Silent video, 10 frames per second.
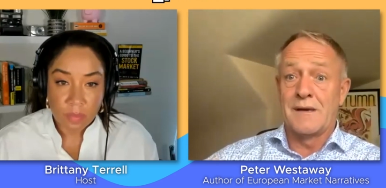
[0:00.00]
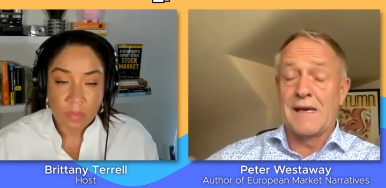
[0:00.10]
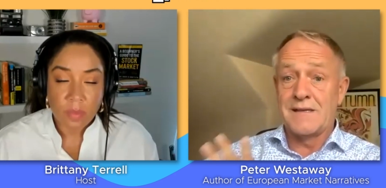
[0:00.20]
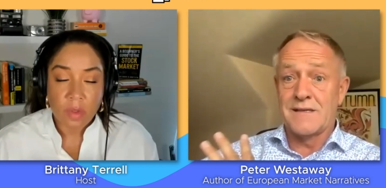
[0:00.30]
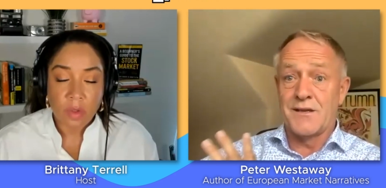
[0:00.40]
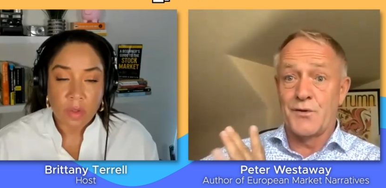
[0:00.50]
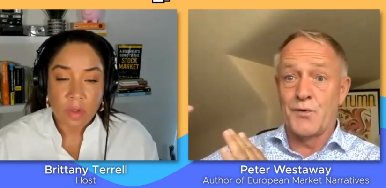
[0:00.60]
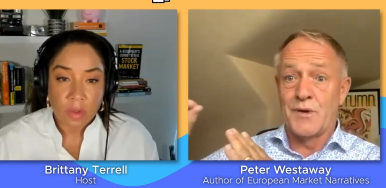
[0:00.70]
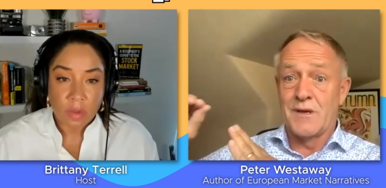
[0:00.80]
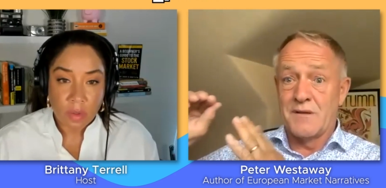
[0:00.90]

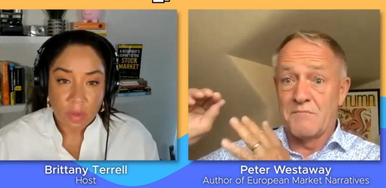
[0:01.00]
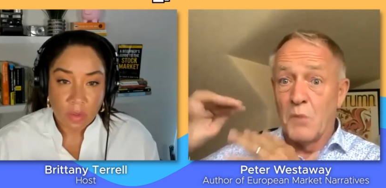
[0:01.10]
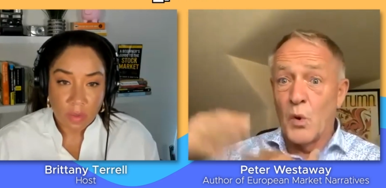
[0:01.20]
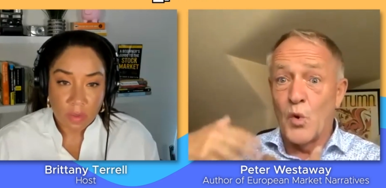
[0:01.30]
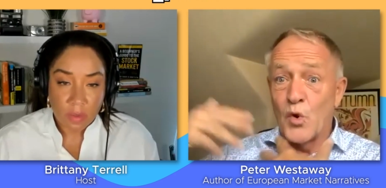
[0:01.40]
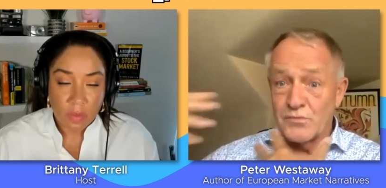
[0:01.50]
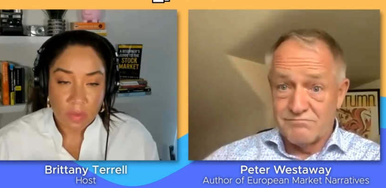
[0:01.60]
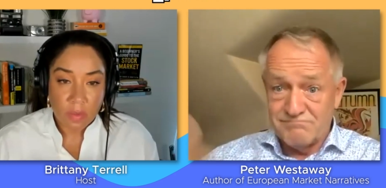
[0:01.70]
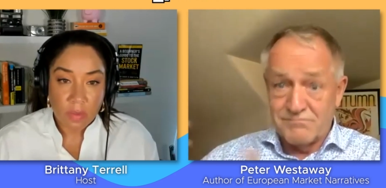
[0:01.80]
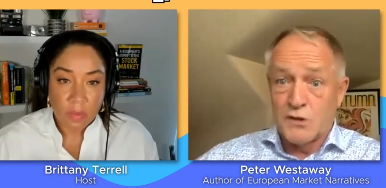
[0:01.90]
Speaker 1: into more,
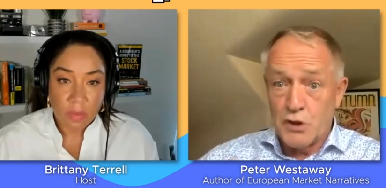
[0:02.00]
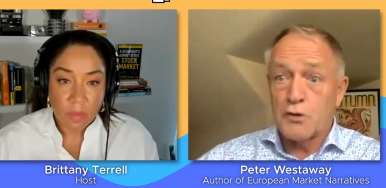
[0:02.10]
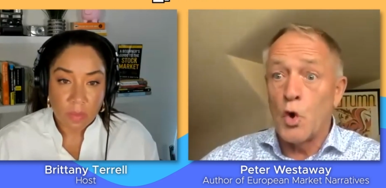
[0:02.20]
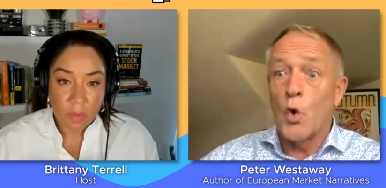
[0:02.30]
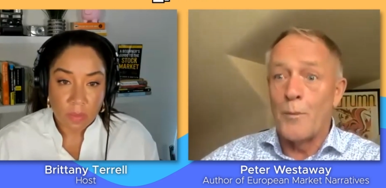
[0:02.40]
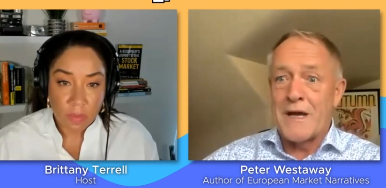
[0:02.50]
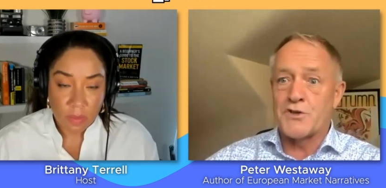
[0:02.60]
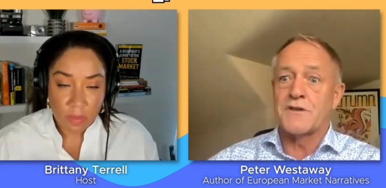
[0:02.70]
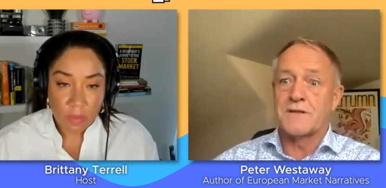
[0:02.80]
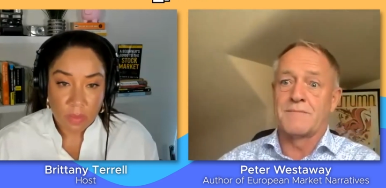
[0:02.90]
you know, core
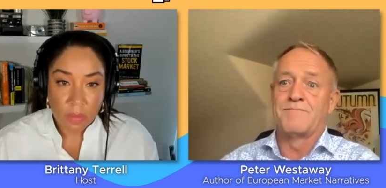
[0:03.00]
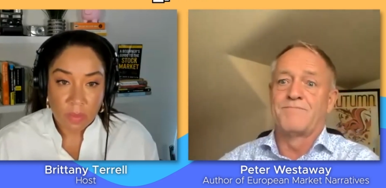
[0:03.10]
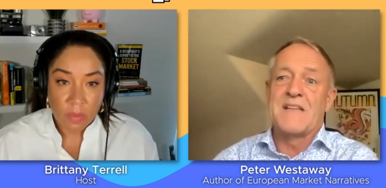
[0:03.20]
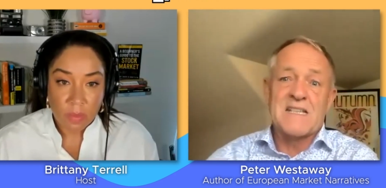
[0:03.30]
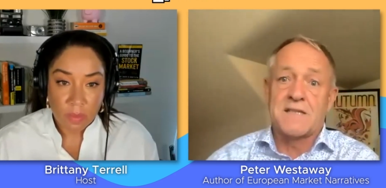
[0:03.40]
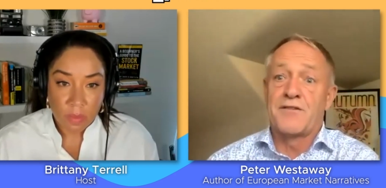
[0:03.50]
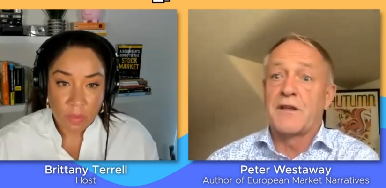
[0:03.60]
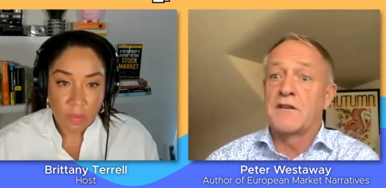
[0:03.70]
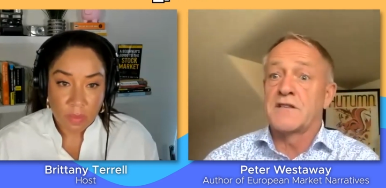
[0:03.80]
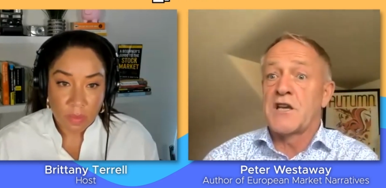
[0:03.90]
measures. That's the
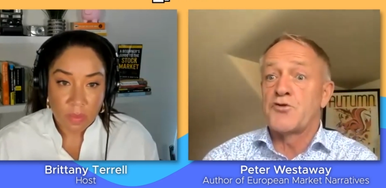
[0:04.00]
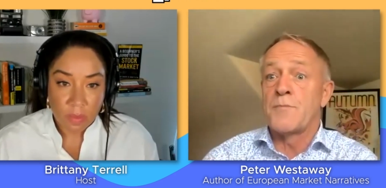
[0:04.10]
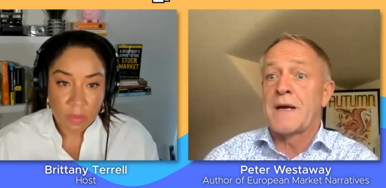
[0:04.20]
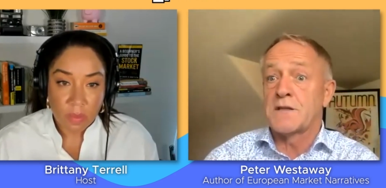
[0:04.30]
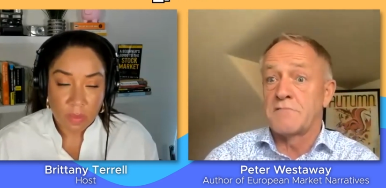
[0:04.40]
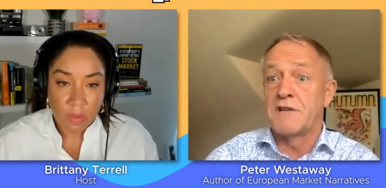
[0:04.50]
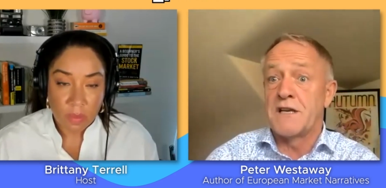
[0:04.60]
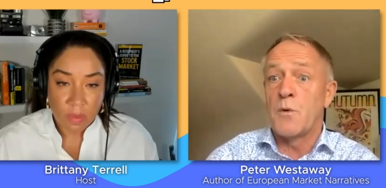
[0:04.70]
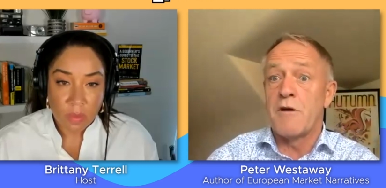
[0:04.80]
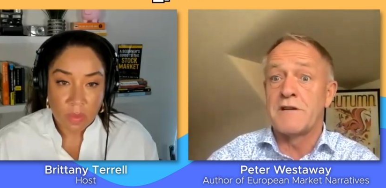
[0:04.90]
thing that central banks are
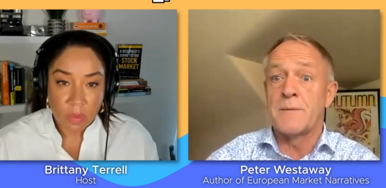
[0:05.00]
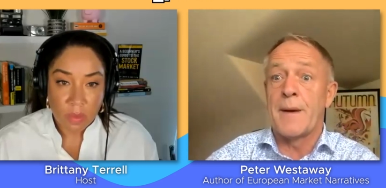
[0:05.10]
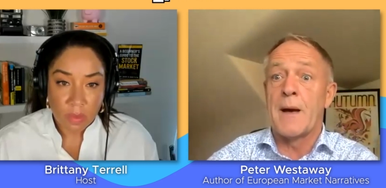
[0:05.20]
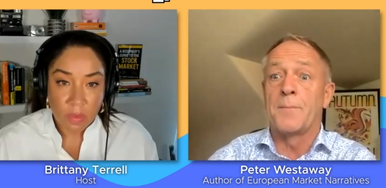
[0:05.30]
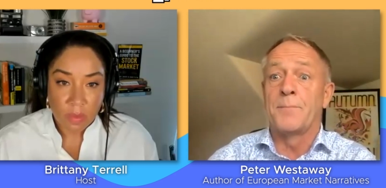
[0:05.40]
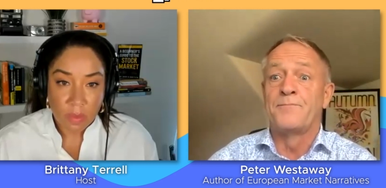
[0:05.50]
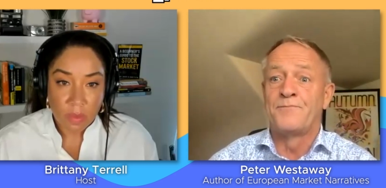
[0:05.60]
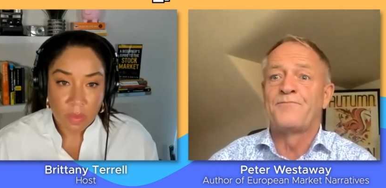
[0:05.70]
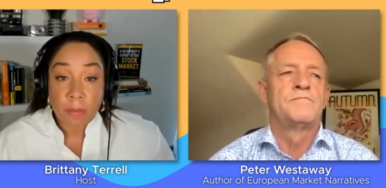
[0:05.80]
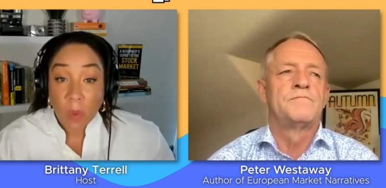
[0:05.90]
really worried about.
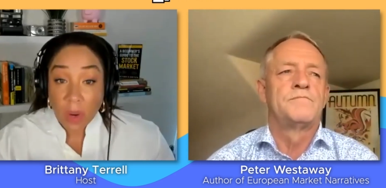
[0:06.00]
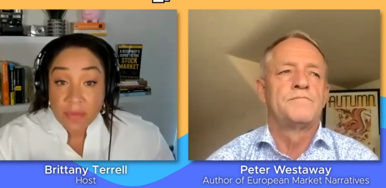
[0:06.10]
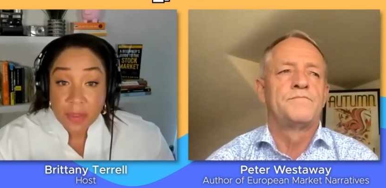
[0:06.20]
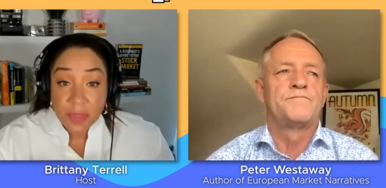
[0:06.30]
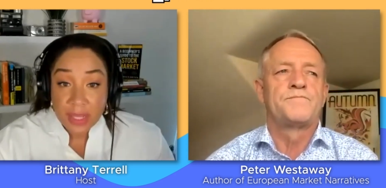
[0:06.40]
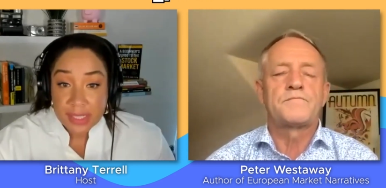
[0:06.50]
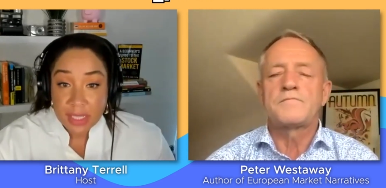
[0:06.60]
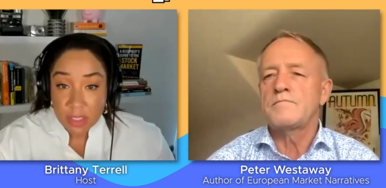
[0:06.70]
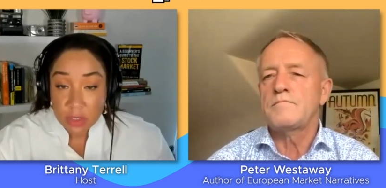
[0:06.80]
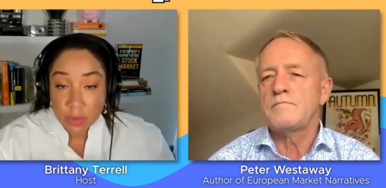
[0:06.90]
Speaker 2: One of the things
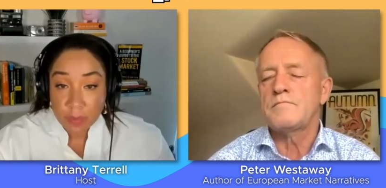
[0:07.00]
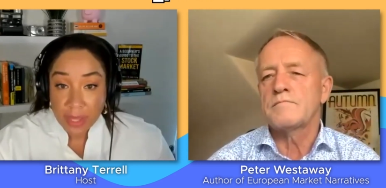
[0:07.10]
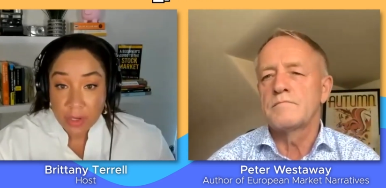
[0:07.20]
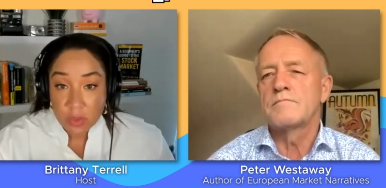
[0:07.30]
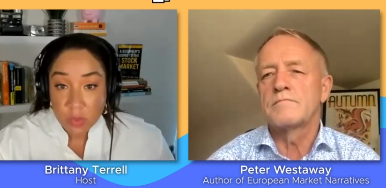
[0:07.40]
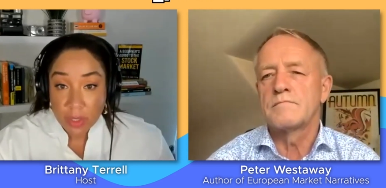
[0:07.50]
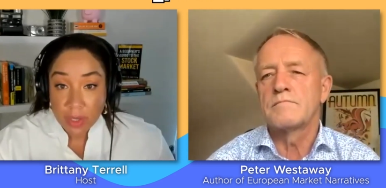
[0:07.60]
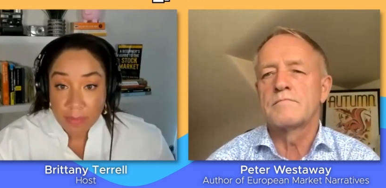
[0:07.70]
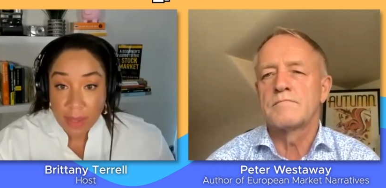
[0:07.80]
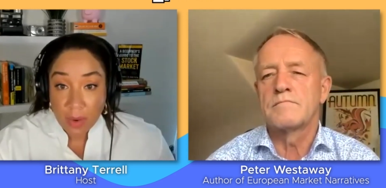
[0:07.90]
that central bankers
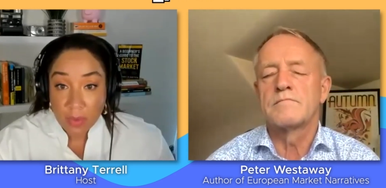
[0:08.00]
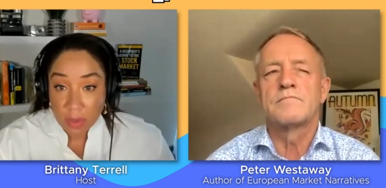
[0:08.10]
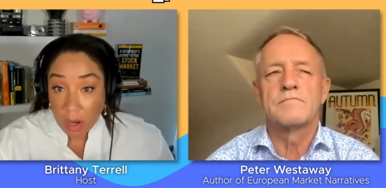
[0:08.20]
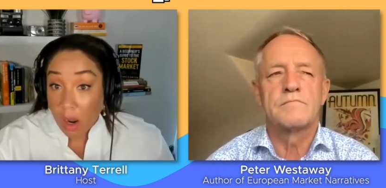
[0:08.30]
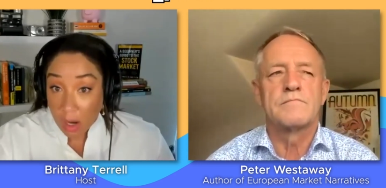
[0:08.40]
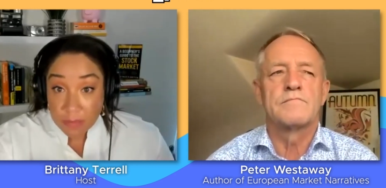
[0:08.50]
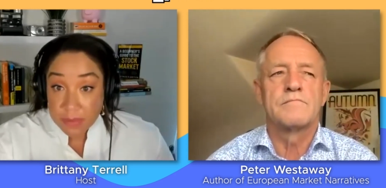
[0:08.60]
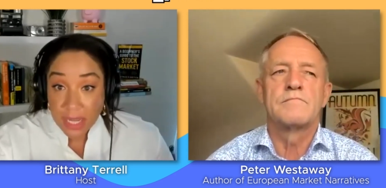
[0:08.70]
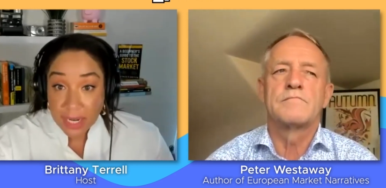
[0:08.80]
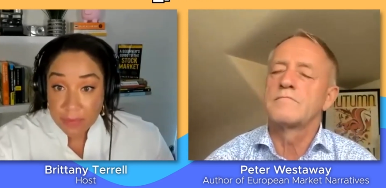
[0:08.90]
worry about are
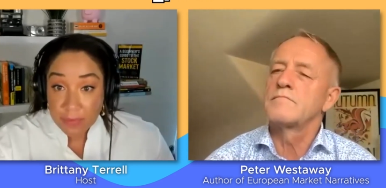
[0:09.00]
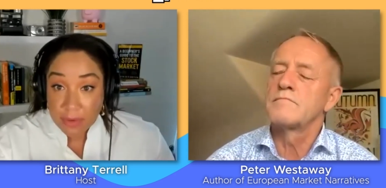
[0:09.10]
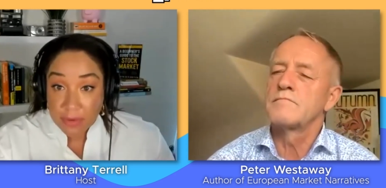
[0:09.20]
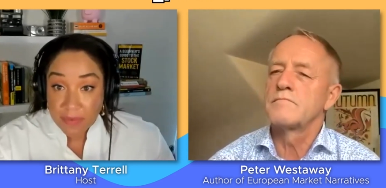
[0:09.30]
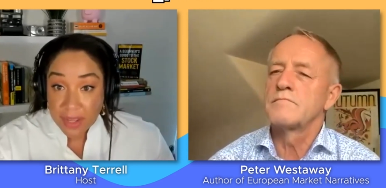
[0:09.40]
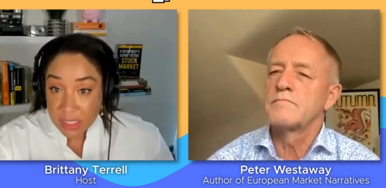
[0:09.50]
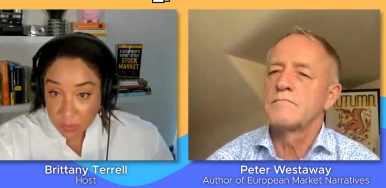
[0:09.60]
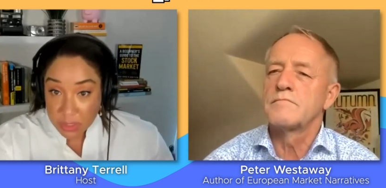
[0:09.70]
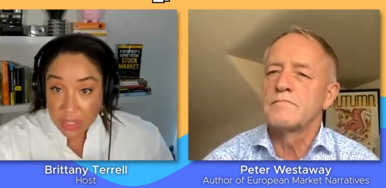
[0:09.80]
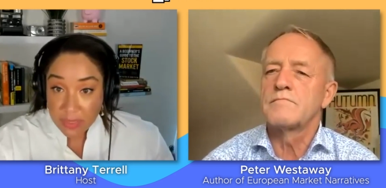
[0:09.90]
second round
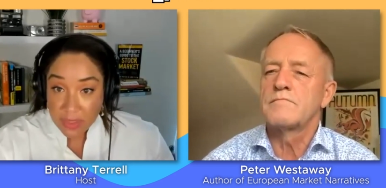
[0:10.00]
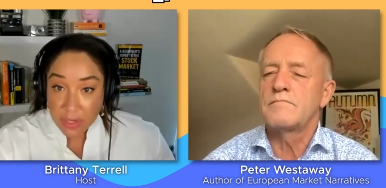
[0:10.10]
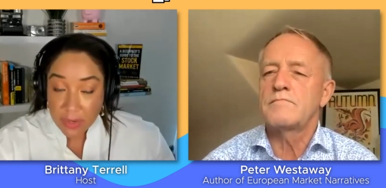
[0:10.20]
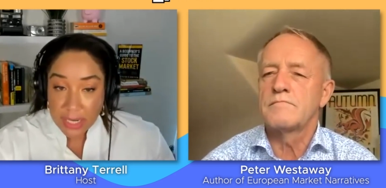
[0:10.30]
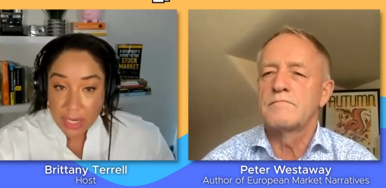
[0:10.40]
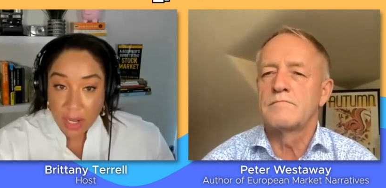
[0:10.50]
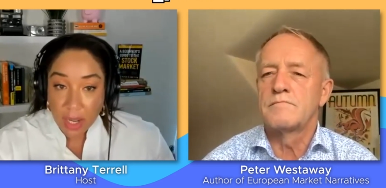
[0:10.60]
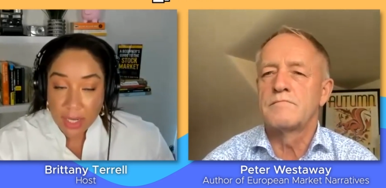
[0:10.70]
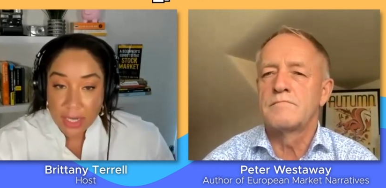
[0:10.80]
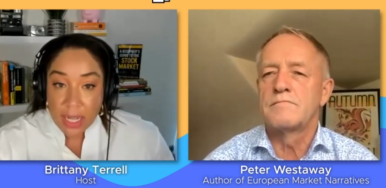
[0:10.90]
effects, which I think you're hitting
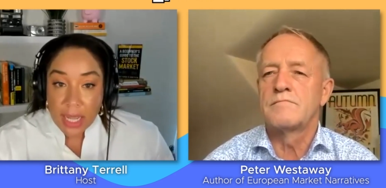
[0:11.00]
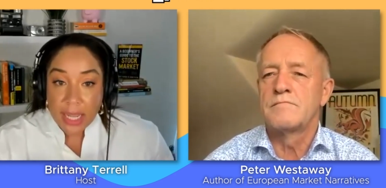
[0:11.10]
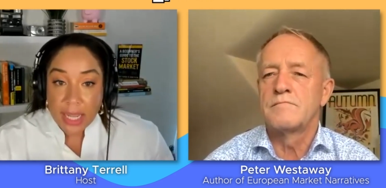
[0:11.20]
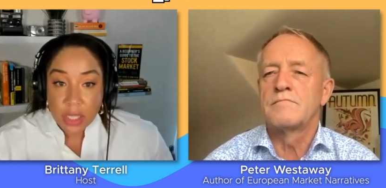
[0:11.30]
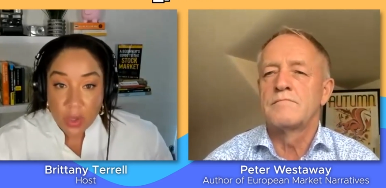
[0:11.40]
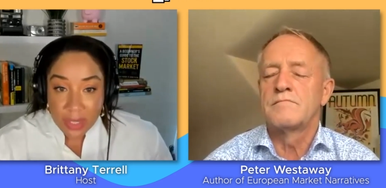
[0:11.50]
on. Can you